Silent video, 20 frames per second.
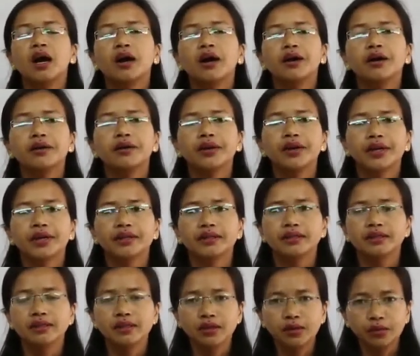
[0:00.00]
Alright,
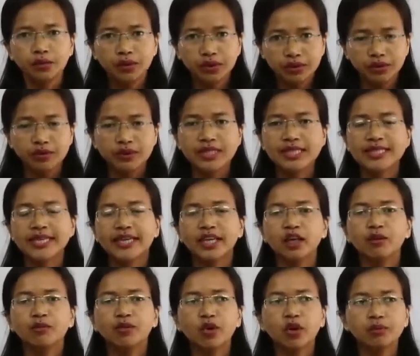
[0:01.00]
we'll do the
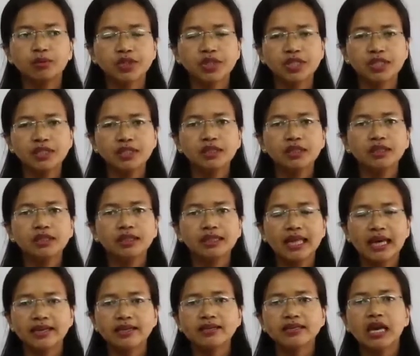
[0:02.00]
second property,
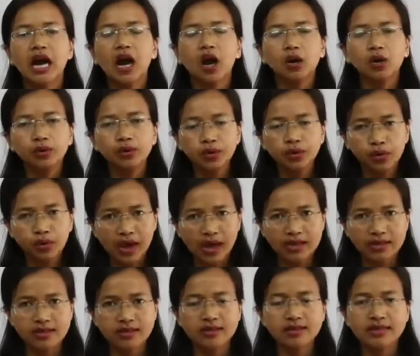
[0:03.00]
that is how do
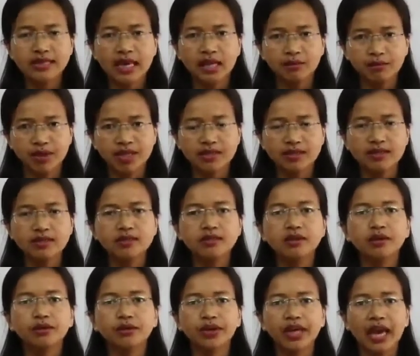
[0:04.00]
acids and
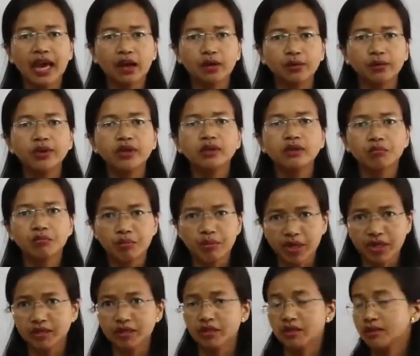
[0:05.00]
bases react with
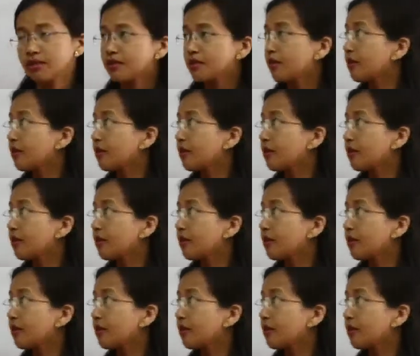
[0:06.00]
metals.